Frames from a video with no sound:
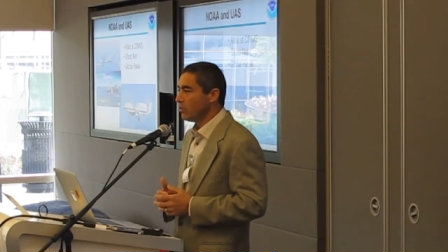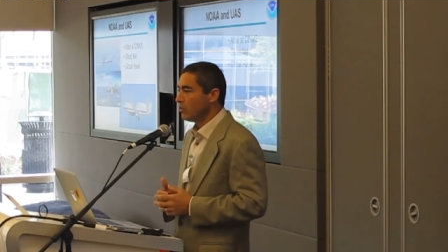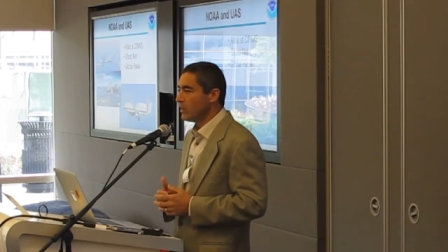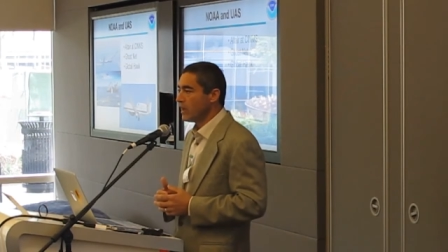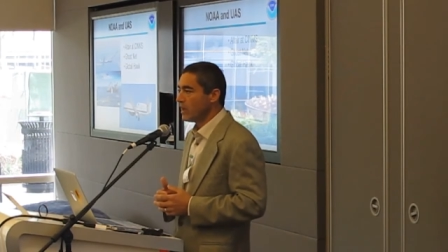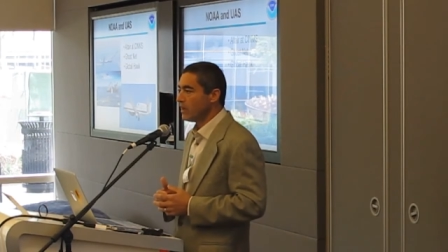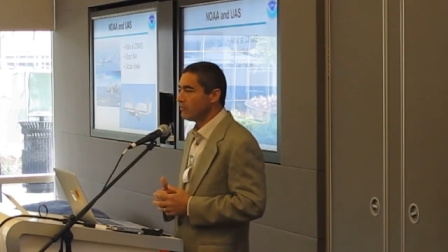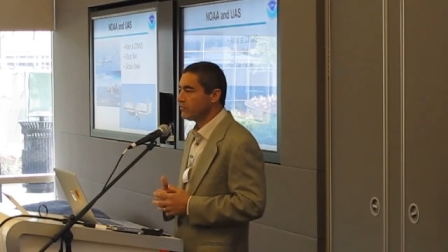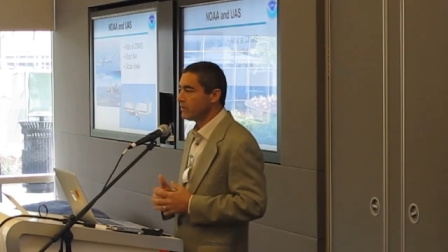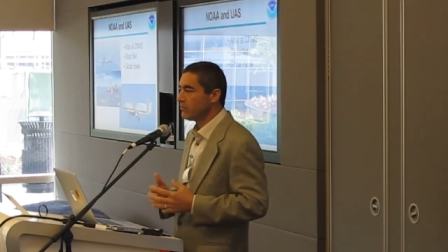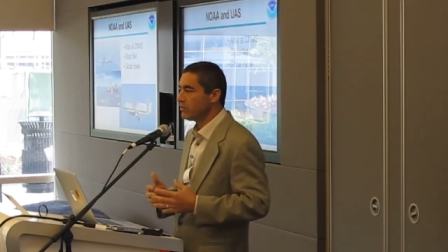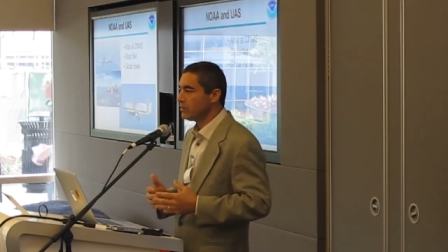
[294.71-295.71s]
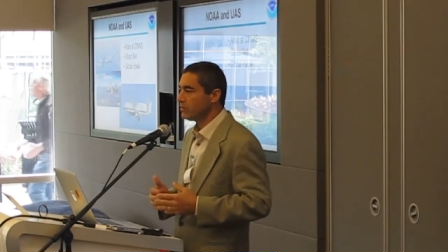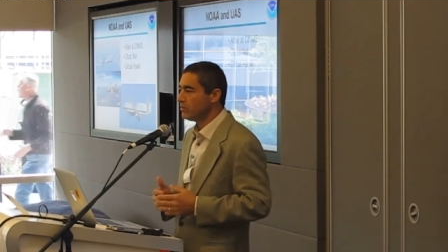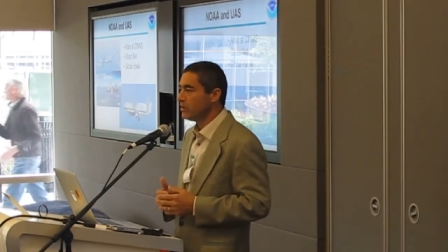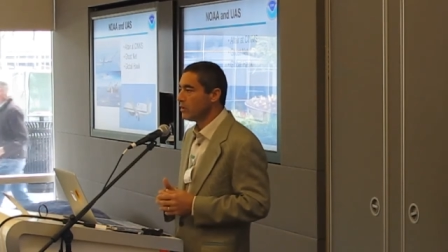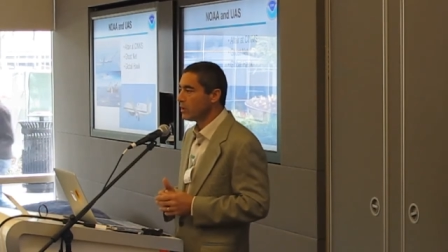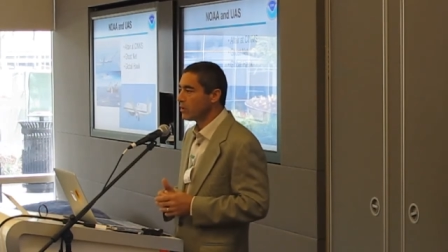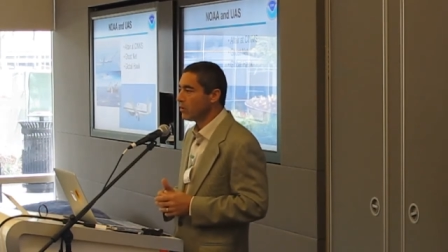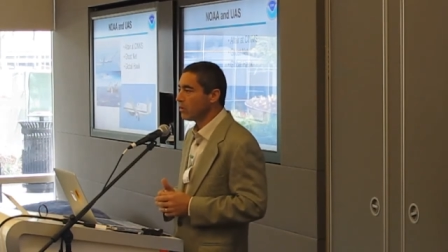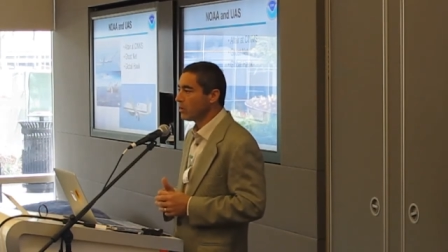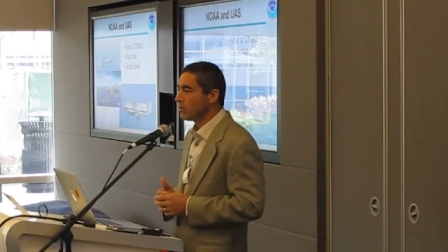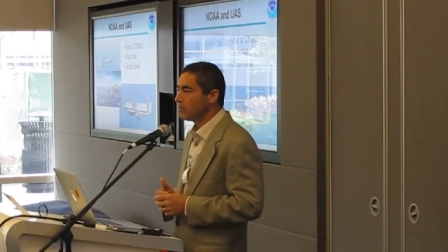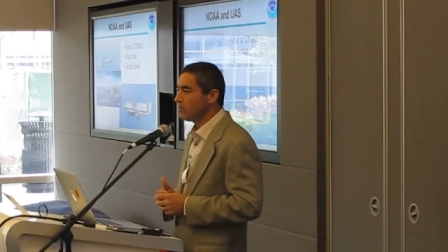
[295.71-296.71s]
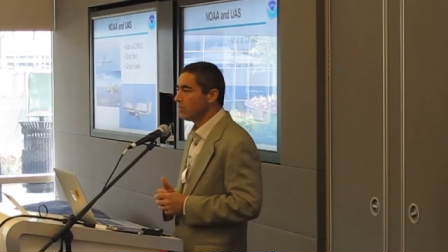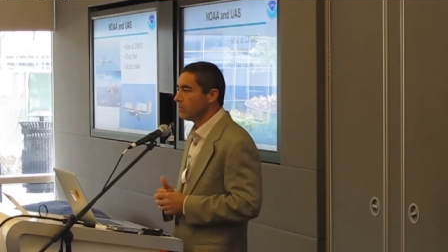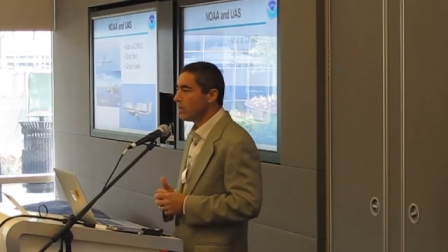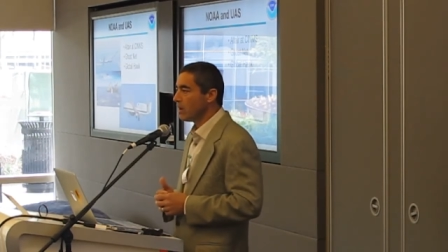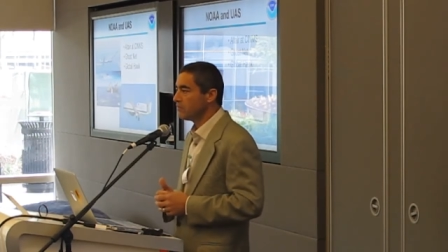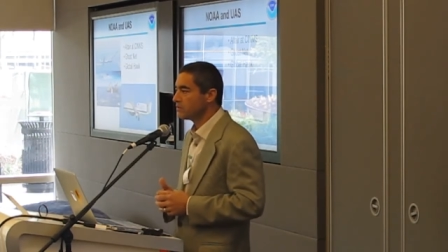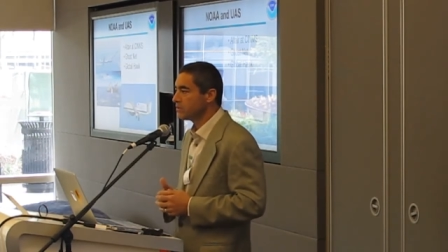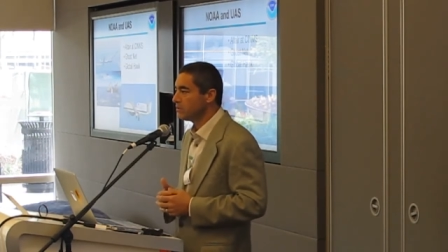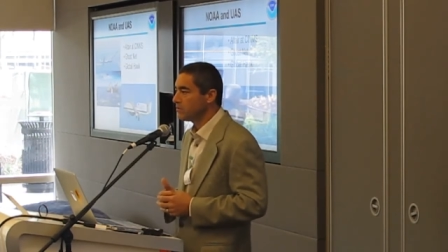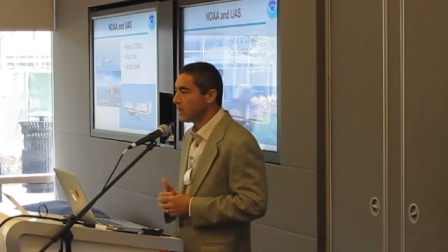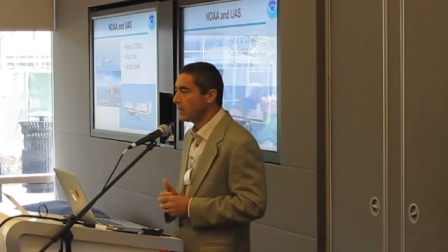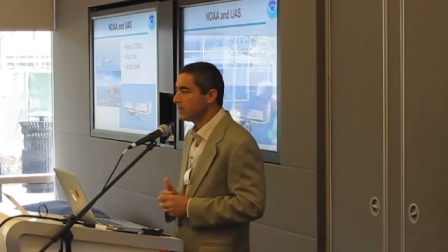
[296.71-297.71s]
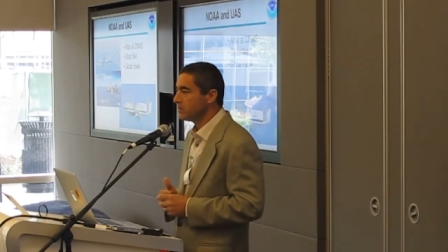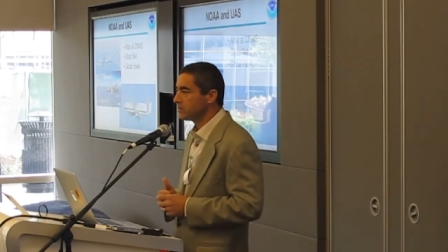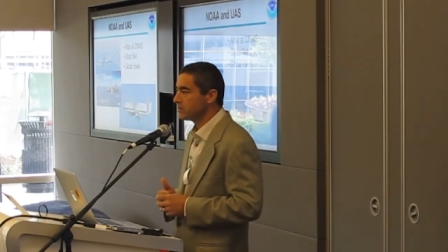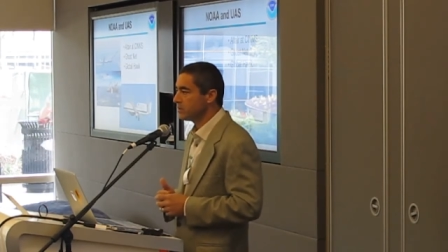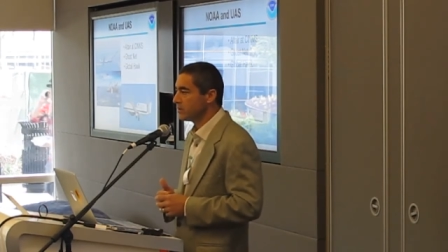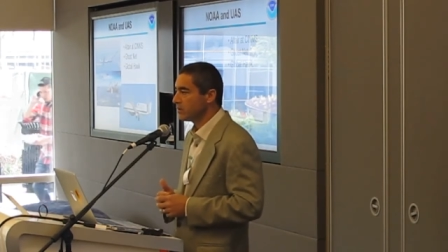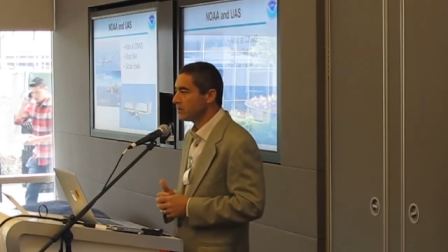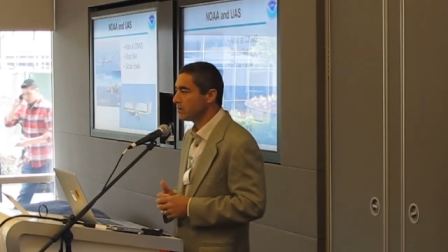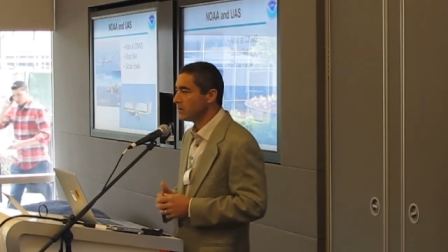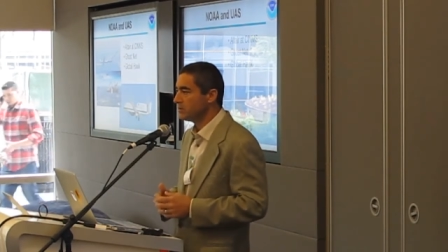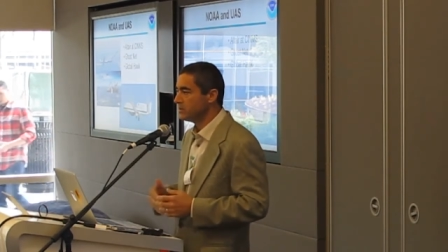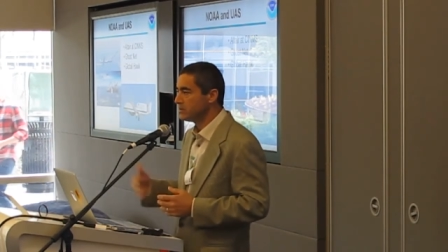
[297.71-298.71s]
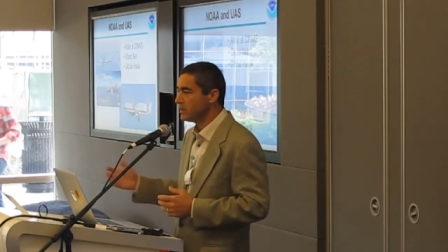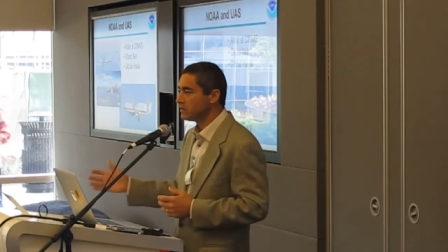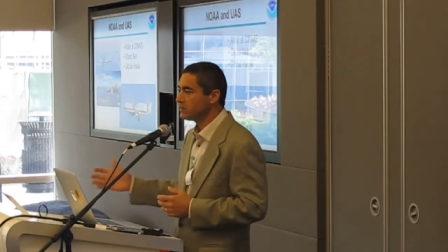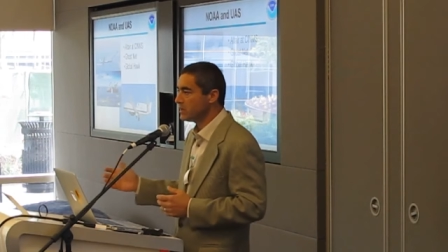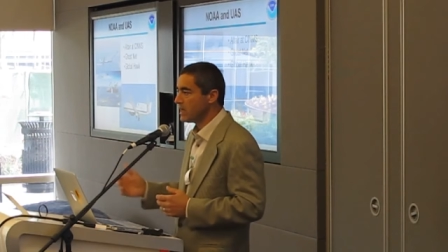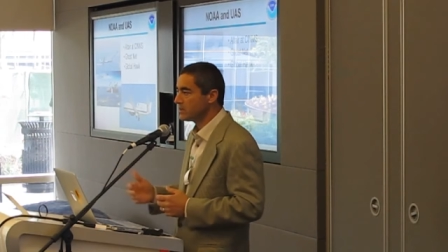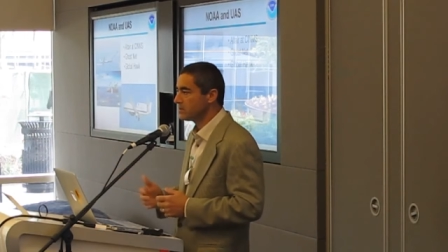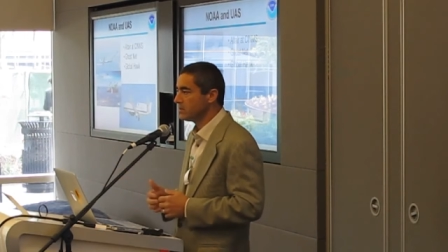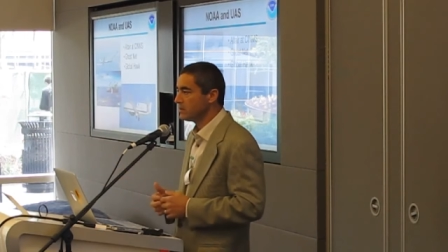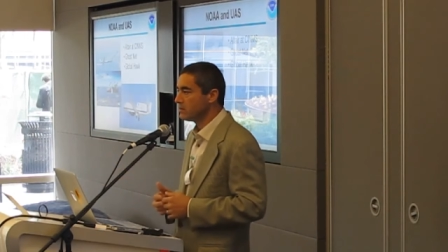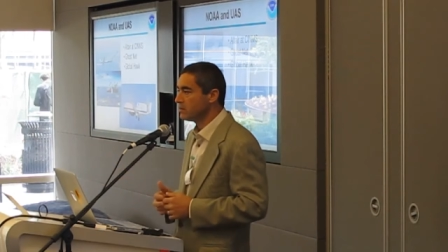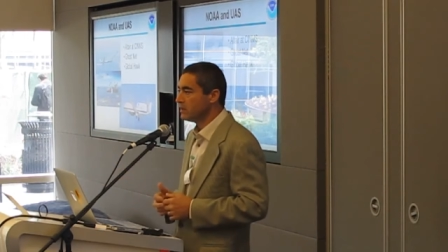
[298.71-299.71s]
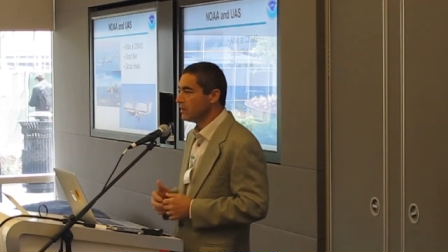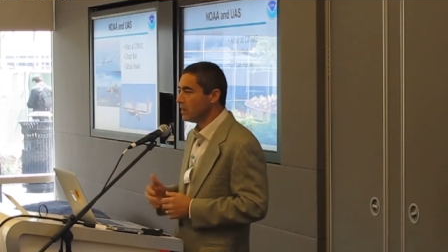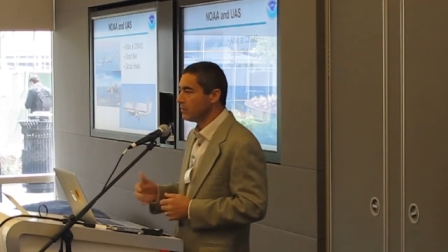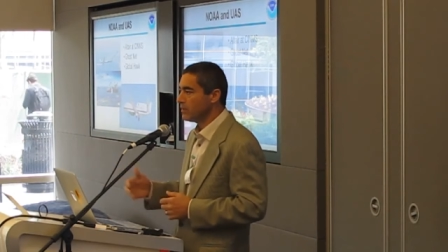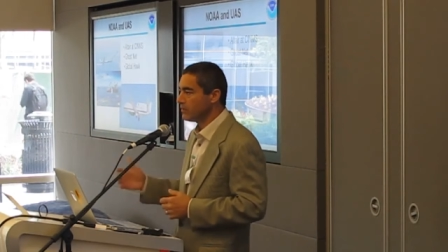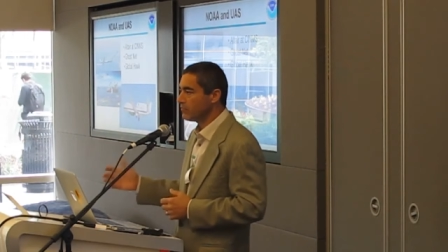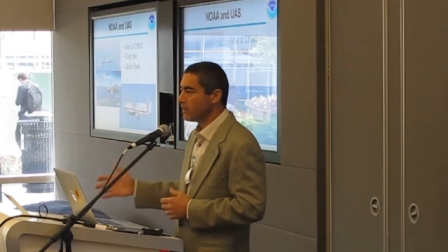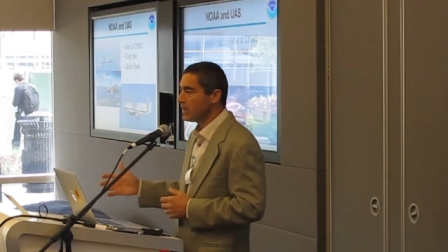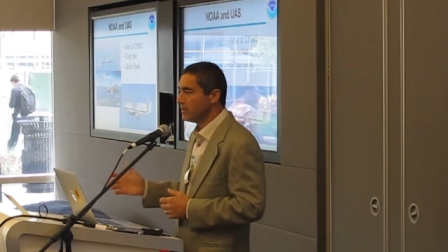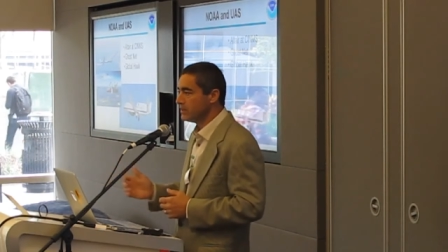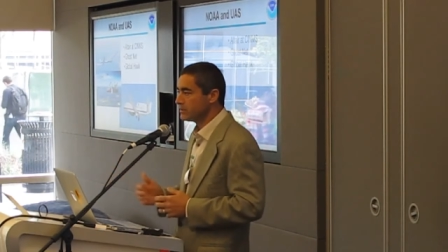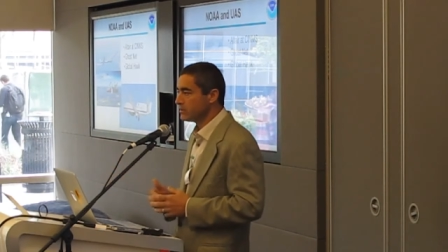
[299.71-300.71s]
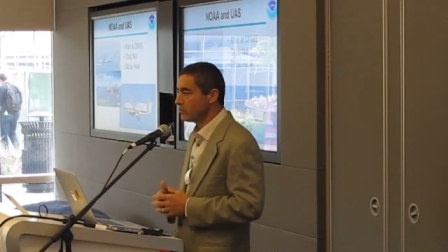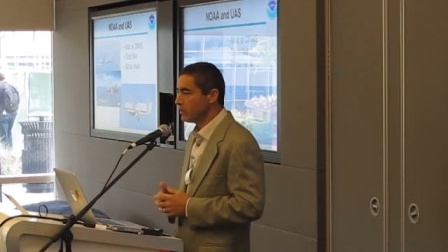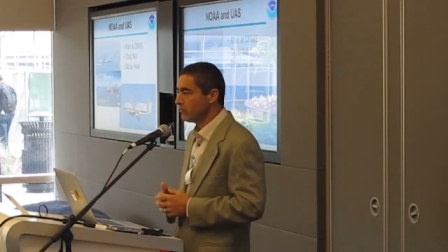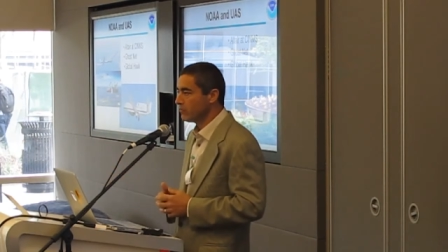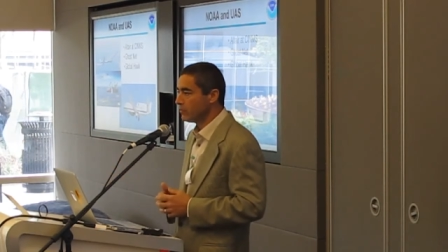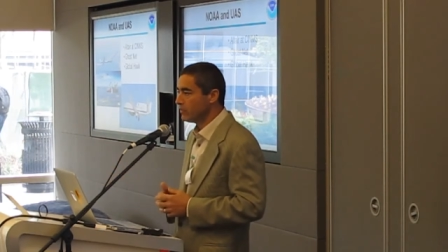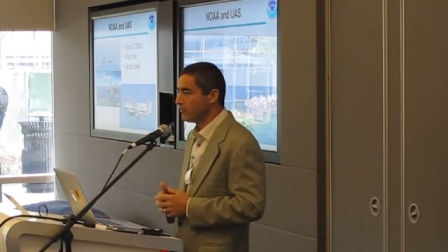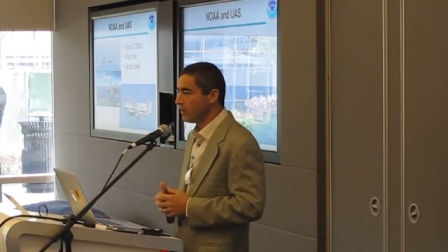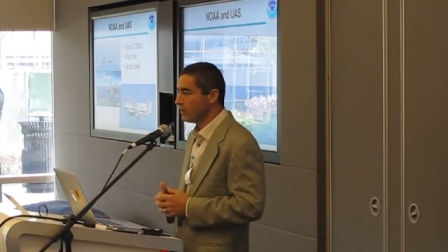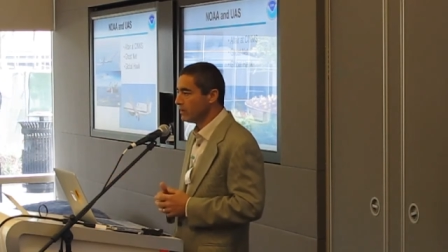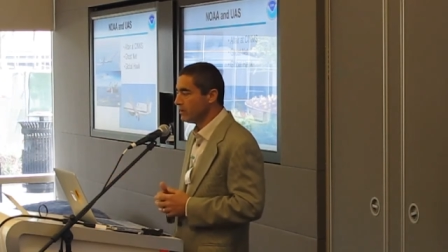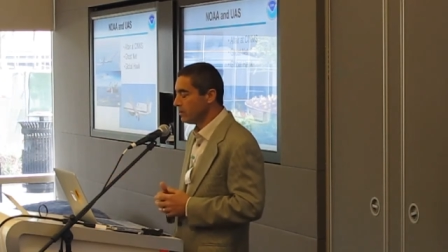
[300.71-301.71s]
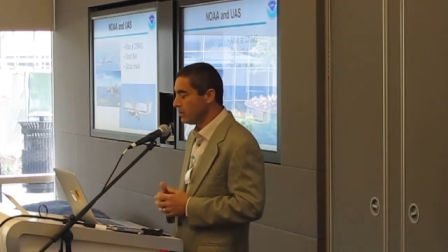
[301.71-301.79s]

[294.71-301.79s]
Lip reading: We have several NOAA Corps officer pilots that are on detail to NASA helping fly these, and we fund